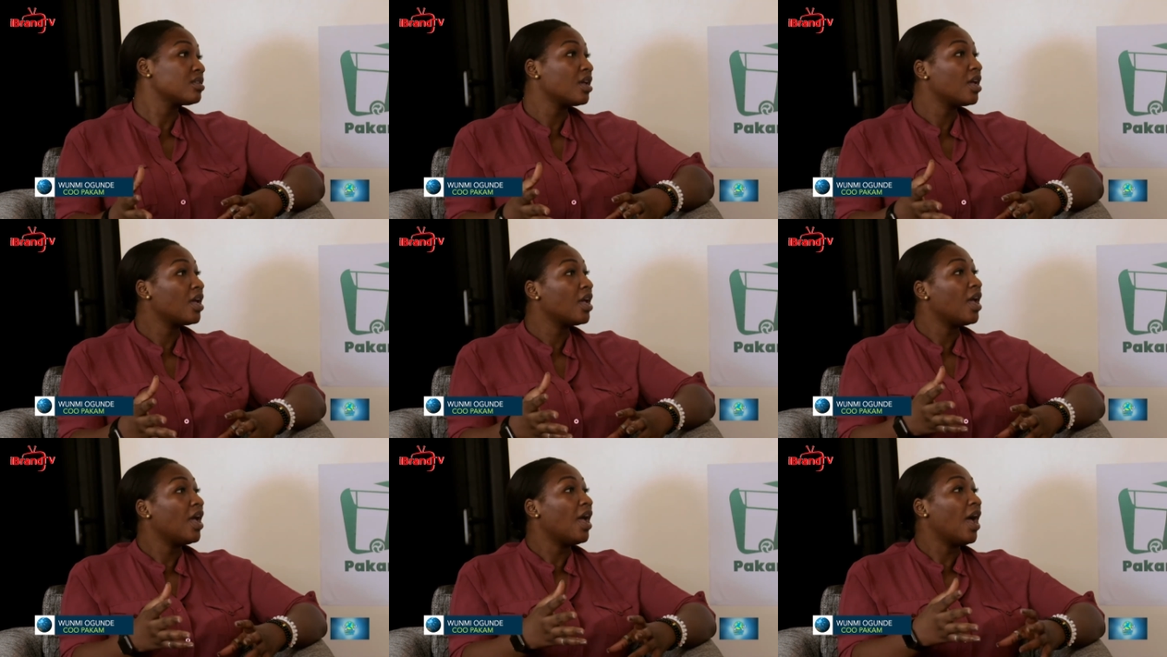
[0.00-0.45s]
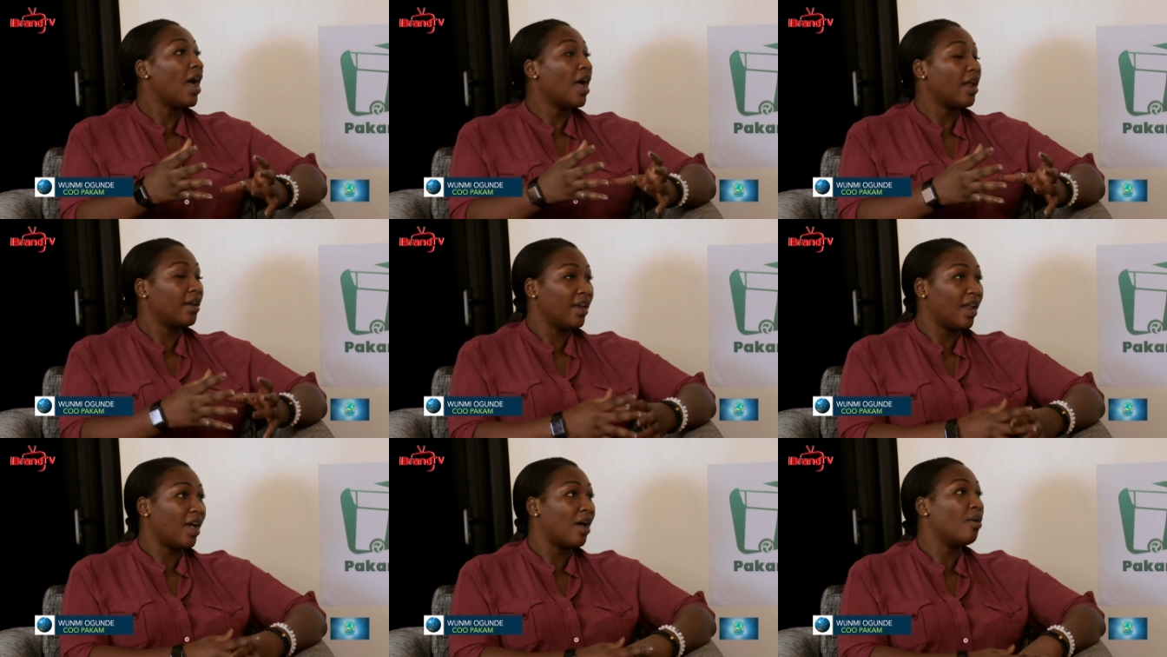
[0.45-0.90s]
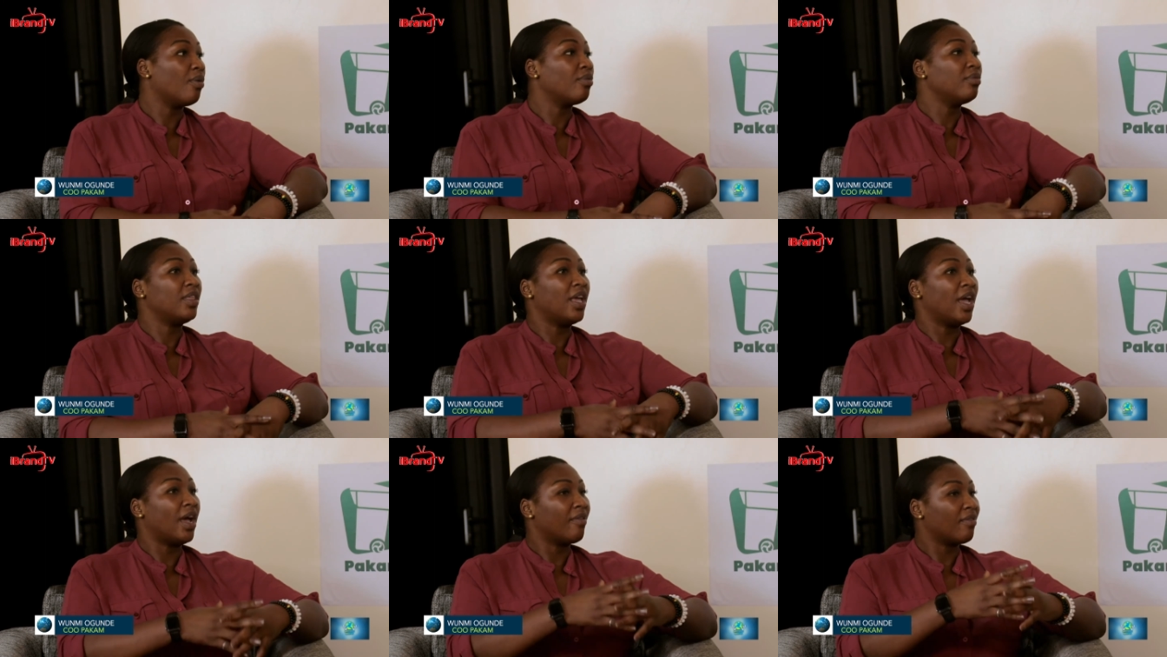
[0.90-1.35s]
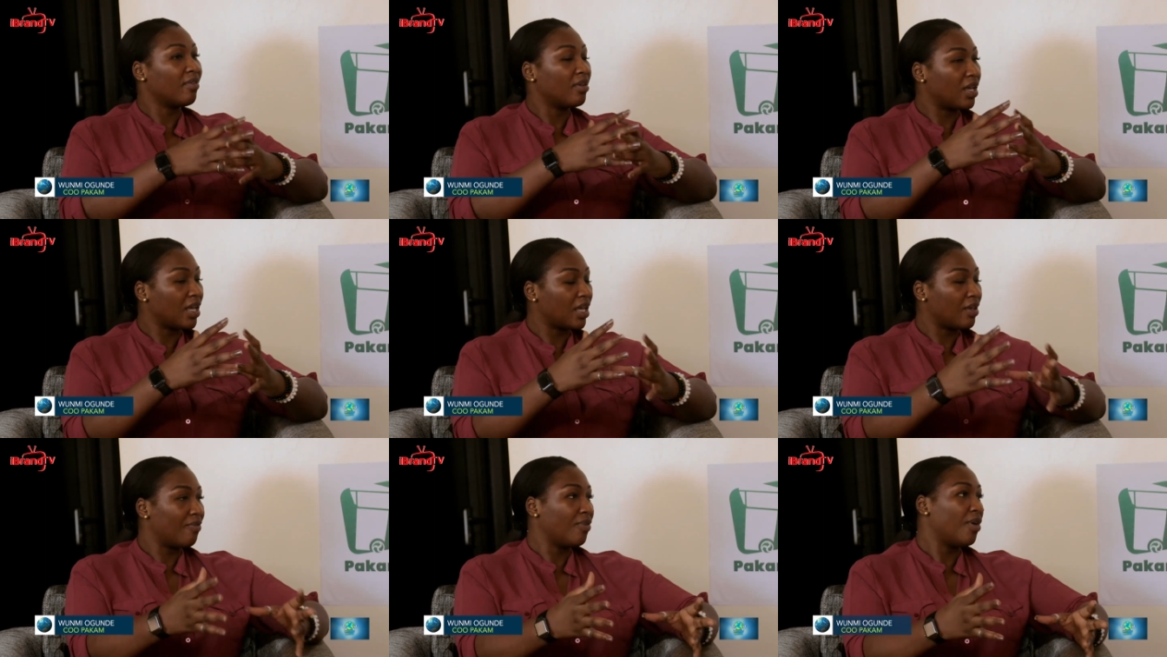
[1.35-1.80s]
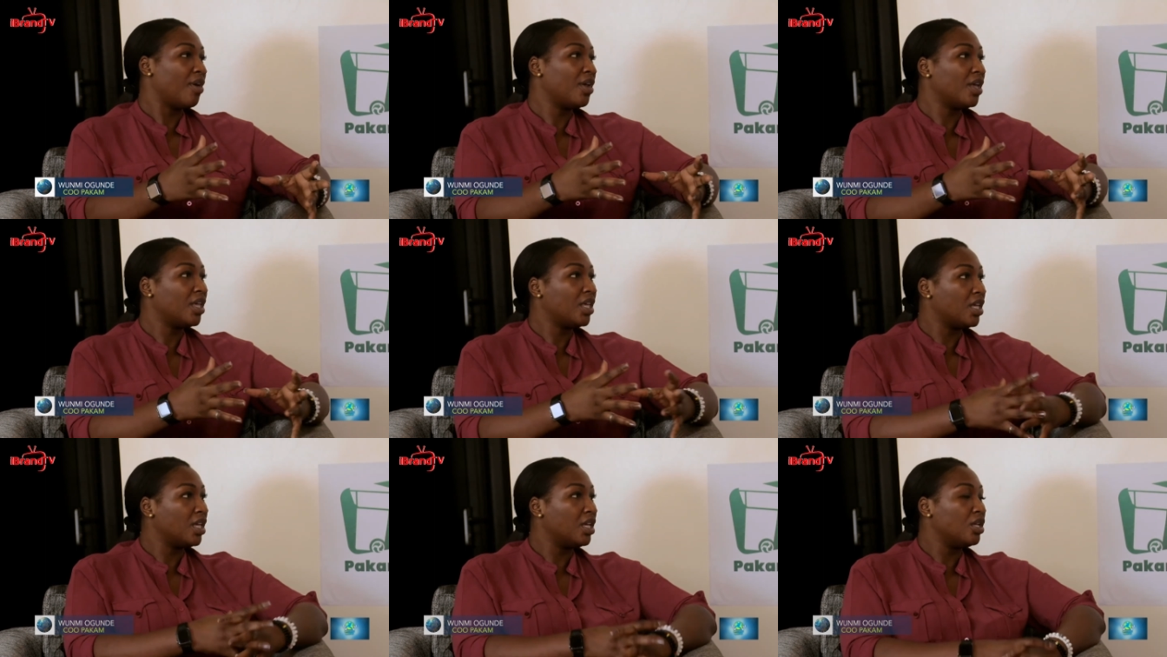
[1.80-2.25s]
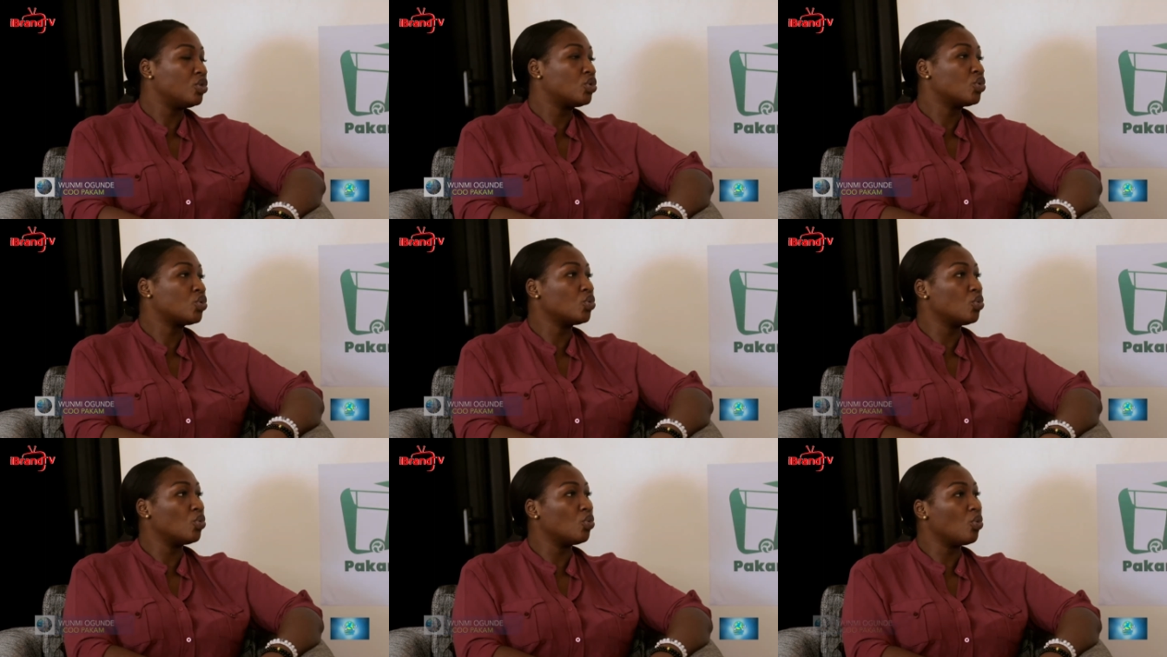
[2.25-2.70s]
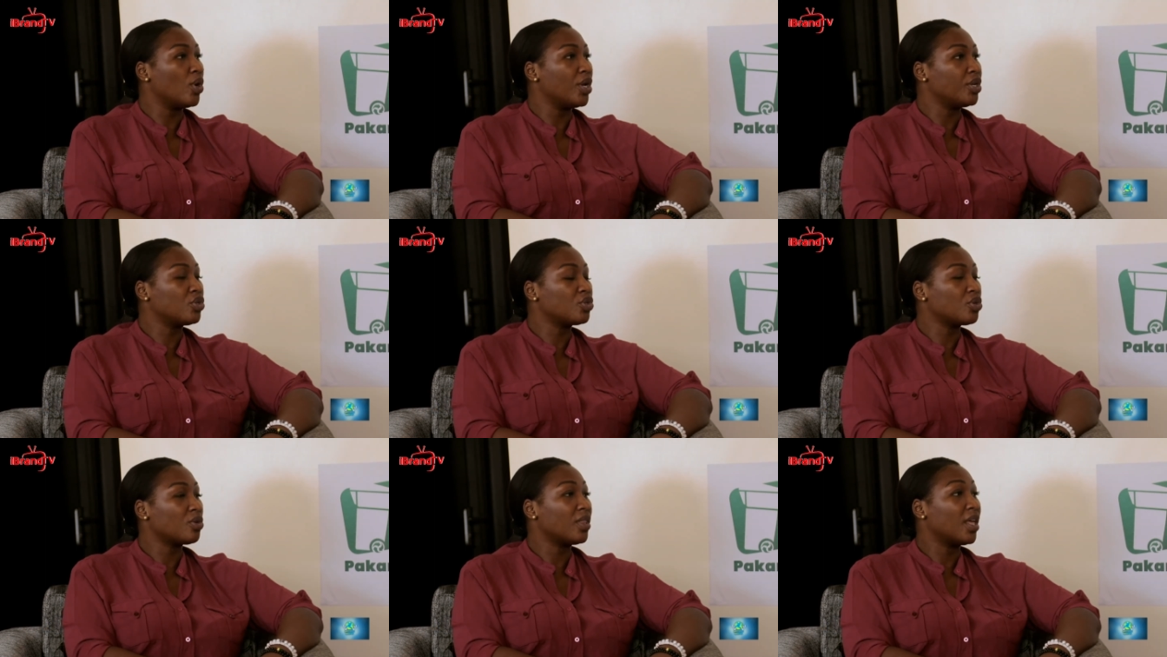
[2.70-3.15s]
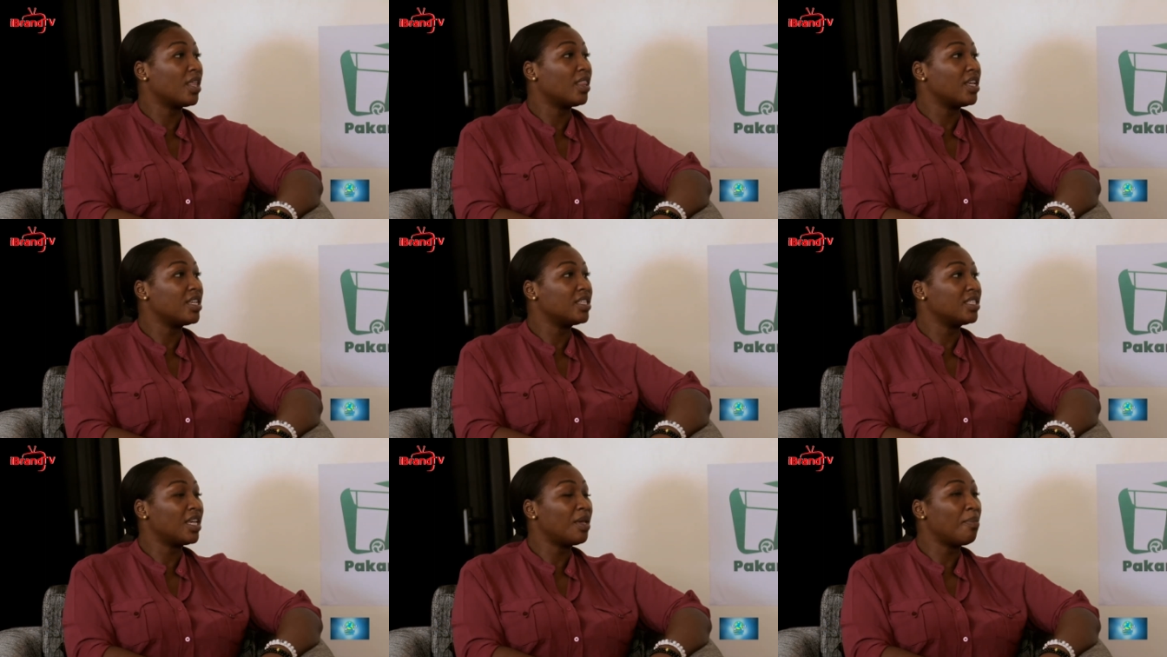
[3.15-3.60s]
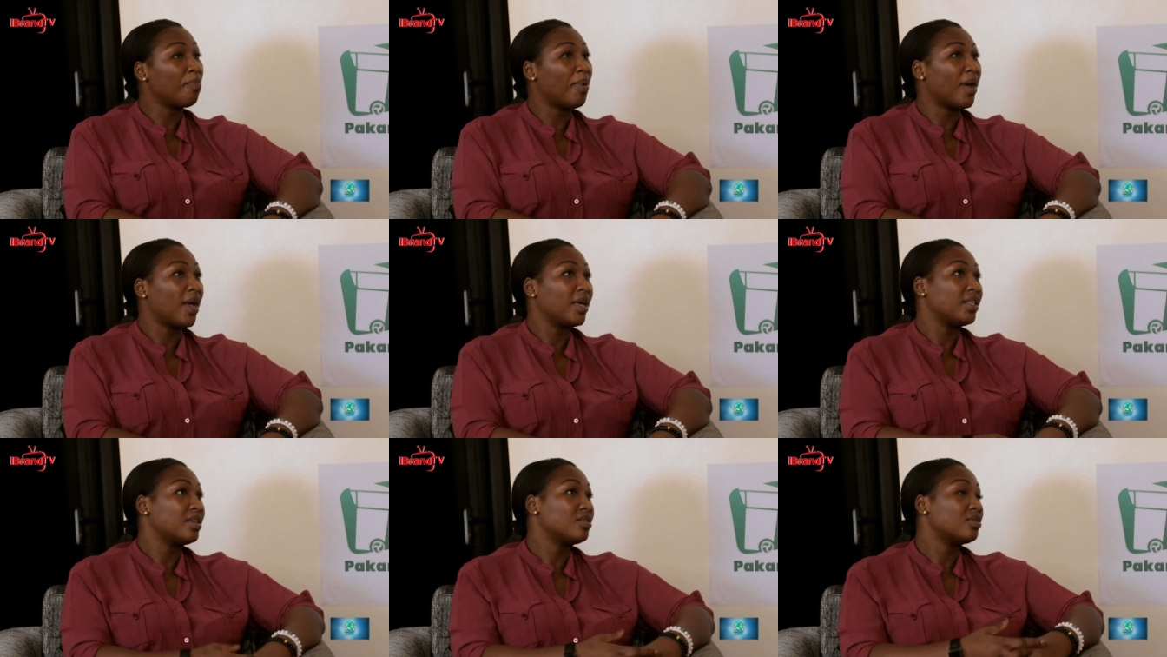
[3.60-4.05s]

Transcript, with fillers: of course, and now they are very key to ensure that there's impact. There's